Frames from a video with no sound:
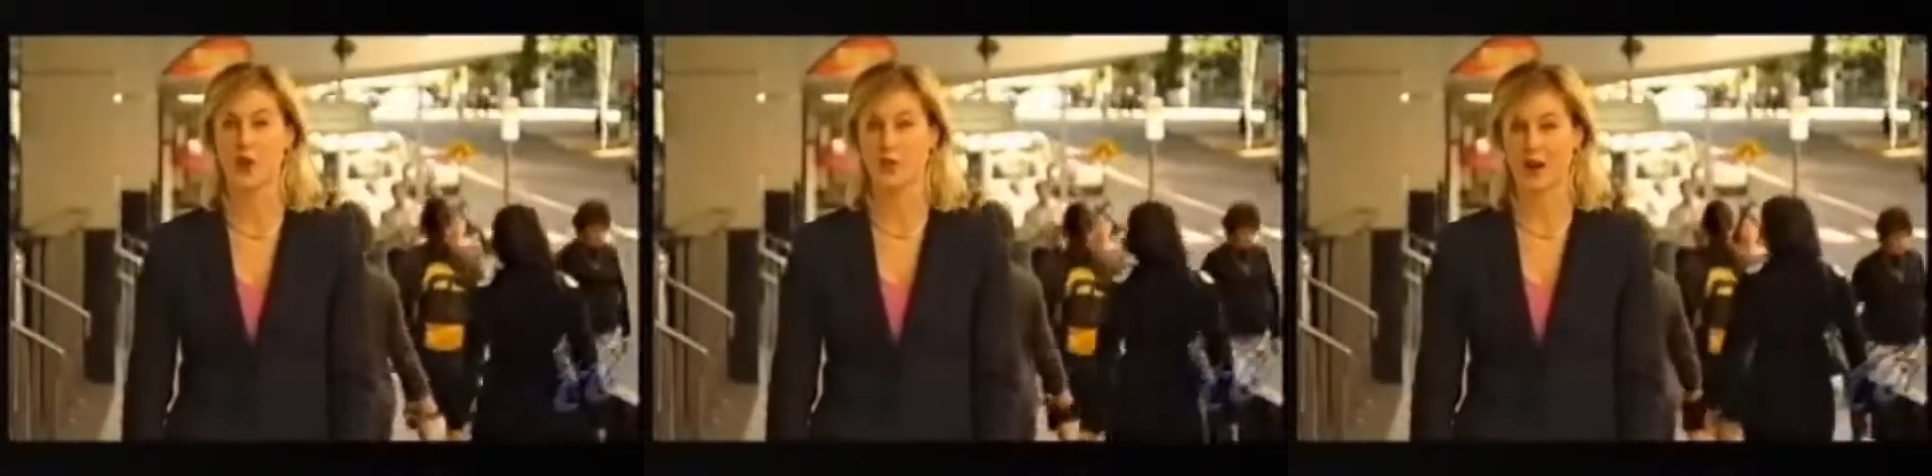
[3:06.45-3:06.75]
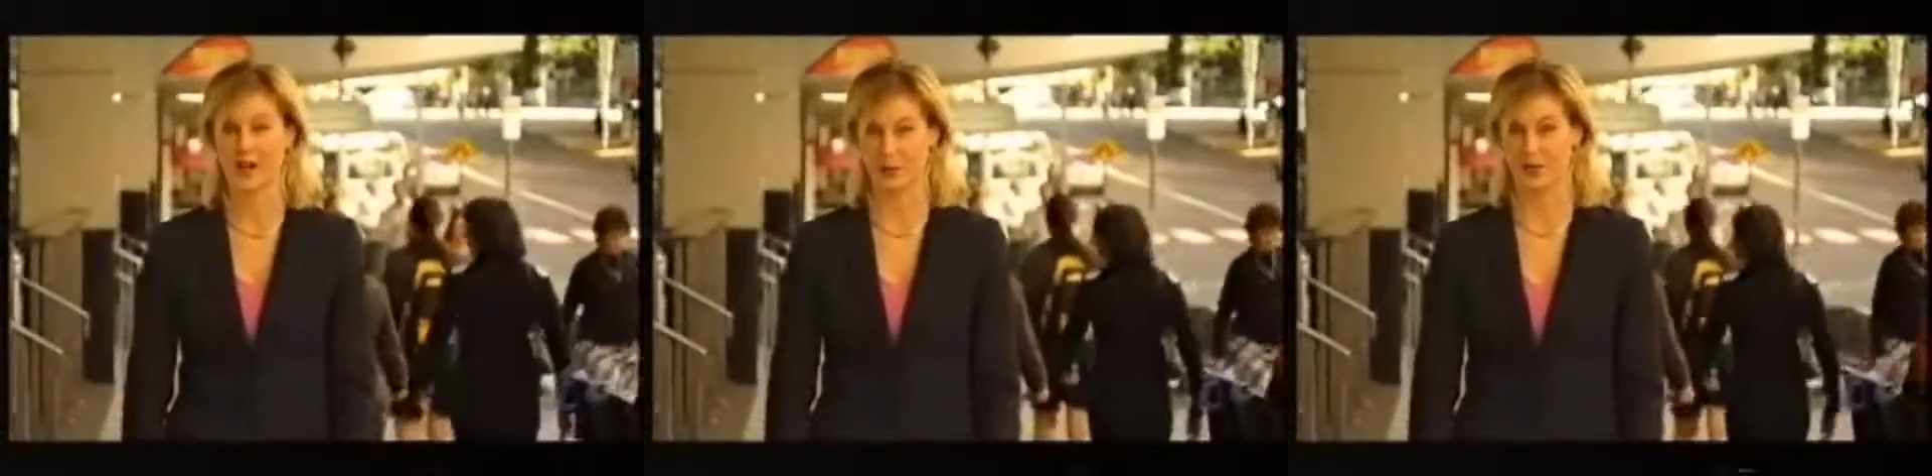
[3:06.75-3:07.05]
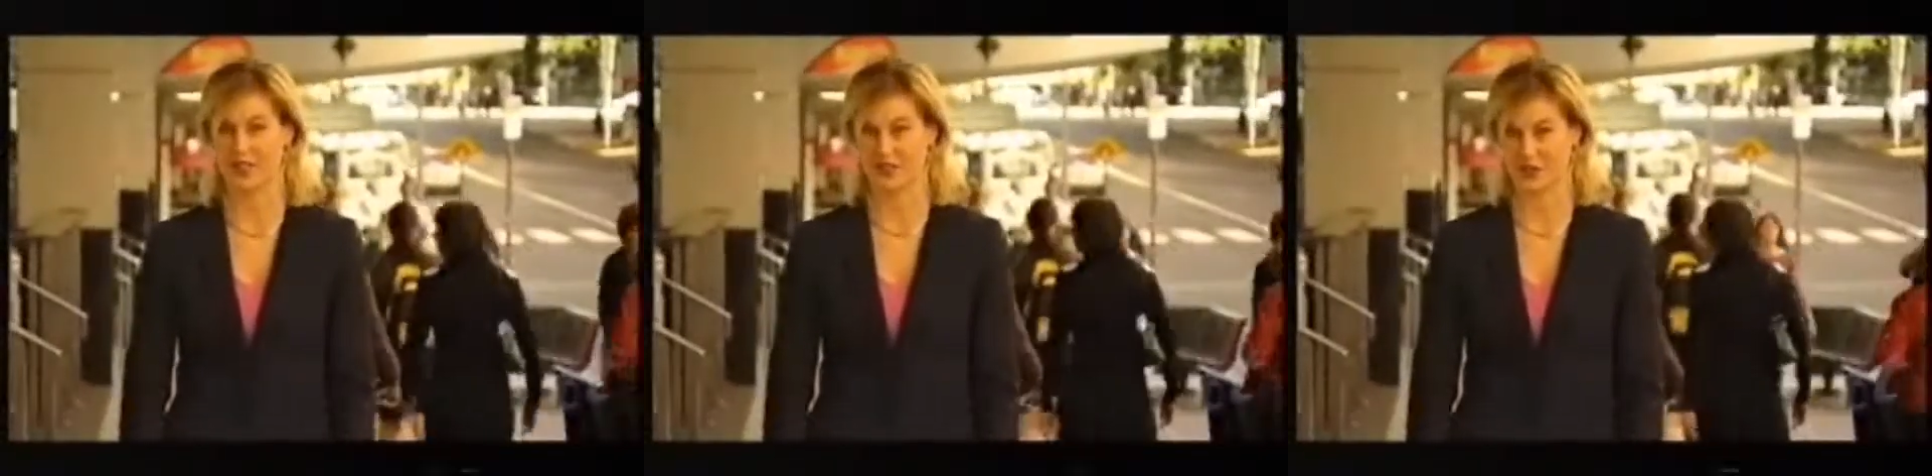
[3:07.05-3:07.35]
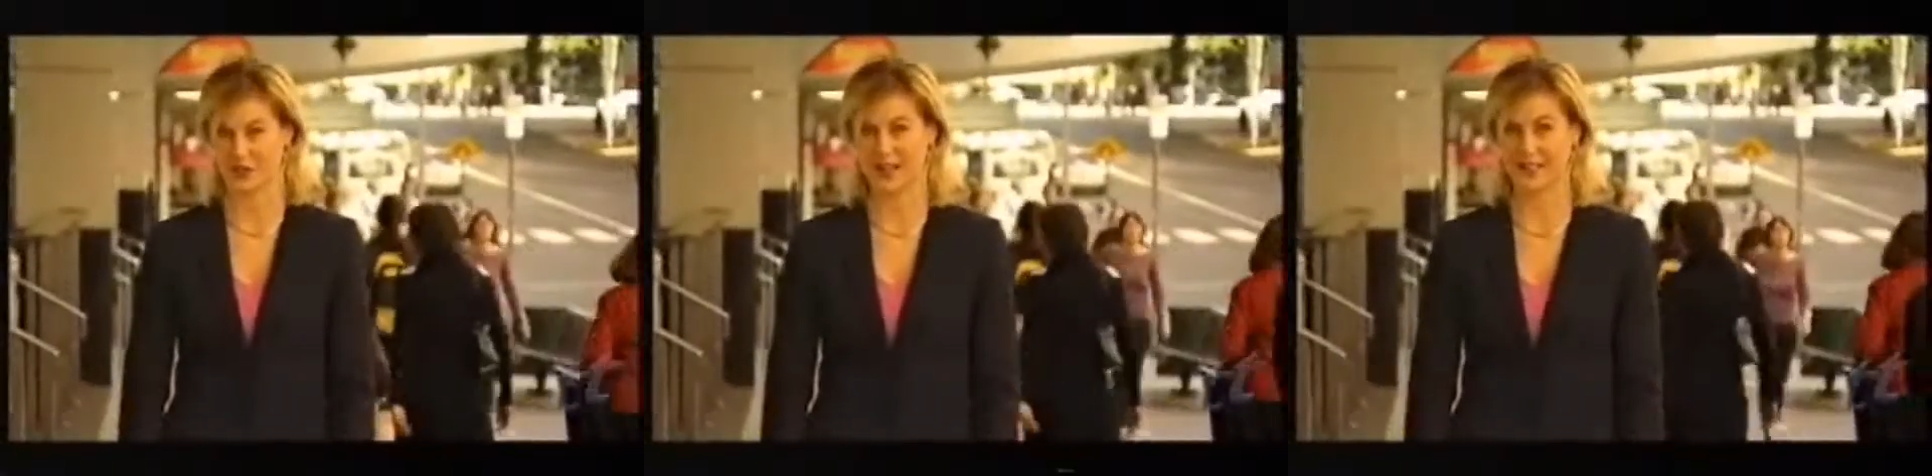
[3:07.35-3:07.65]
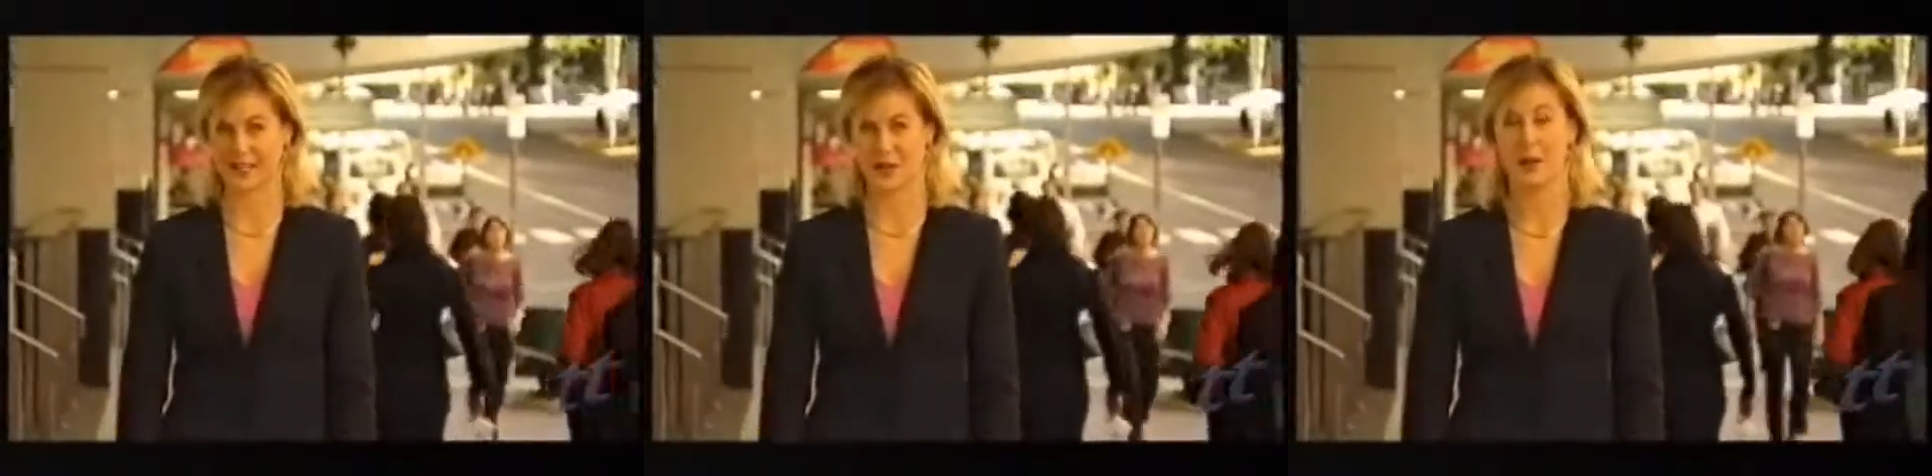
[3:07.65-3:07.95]
operating within
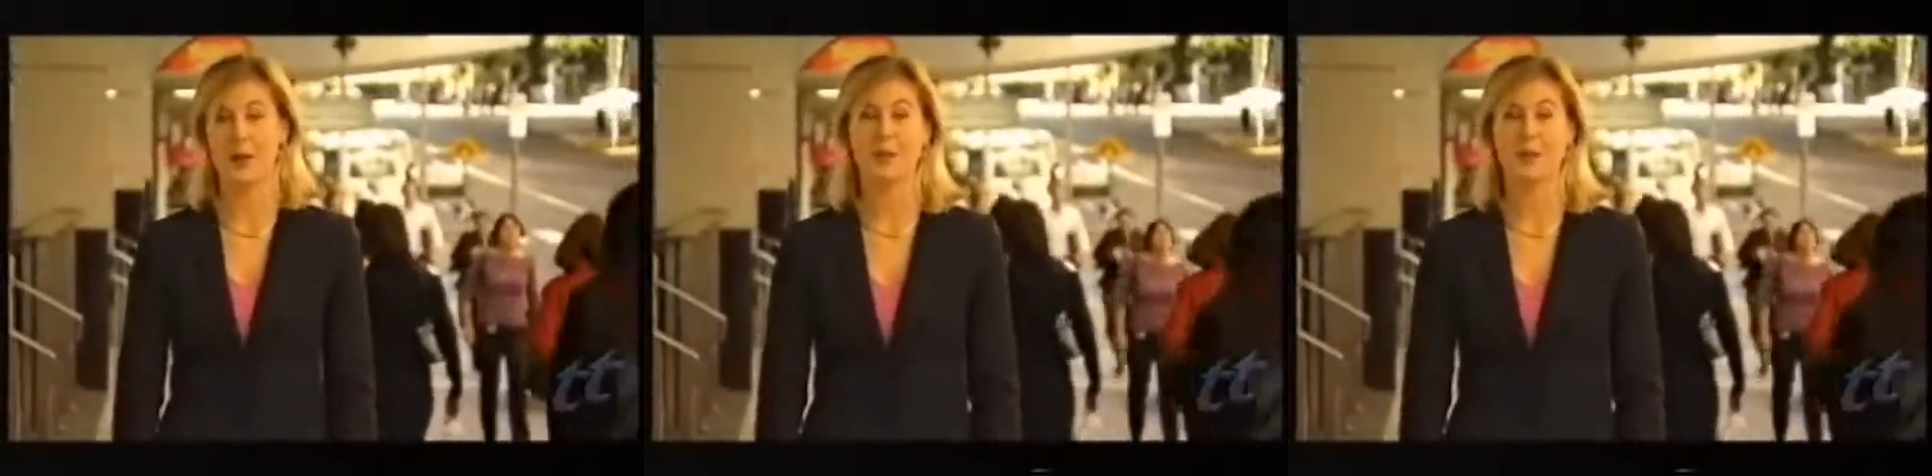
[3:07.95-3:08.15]
Australia,